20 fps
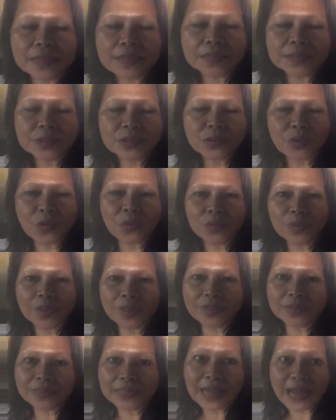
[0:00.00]
So
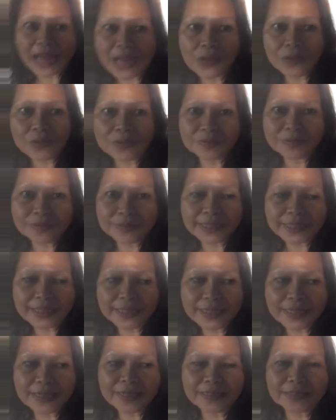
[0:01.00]
now
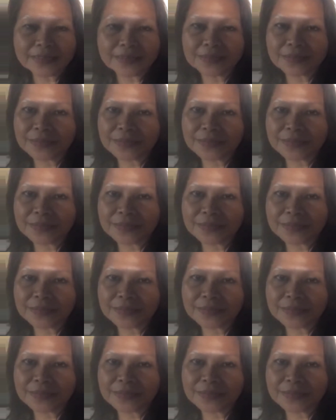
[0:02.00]
here,